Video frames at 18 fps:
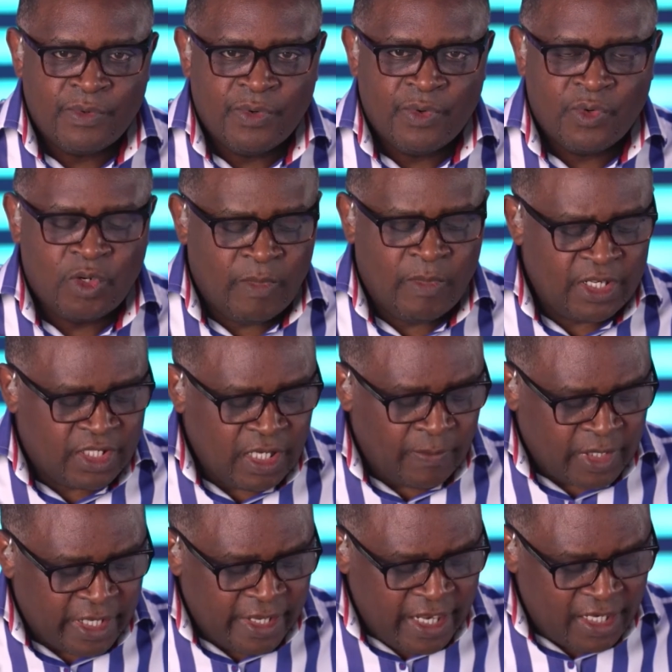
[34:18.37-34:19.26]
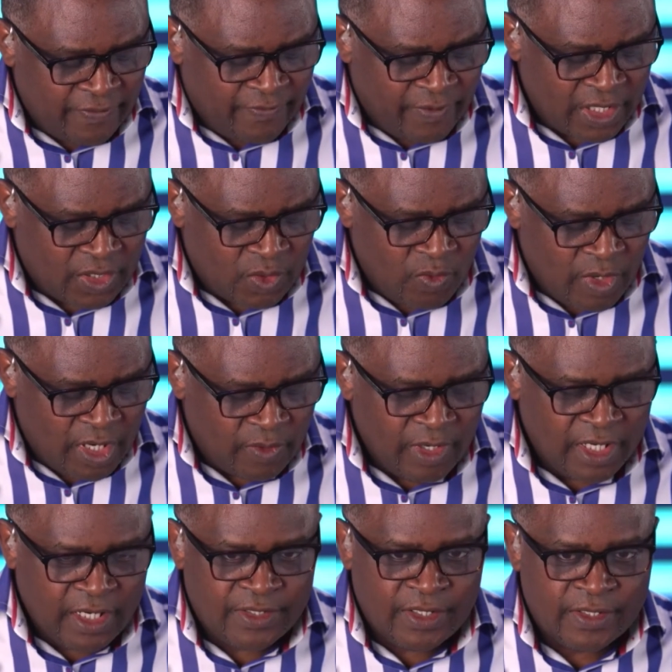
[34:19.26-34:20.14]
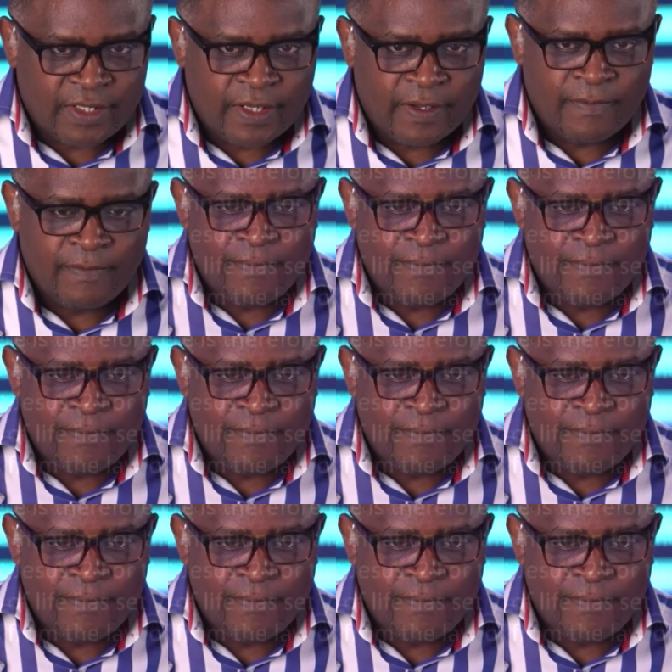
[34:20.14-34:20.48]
Romans chapter 8 verse 1. What does he say?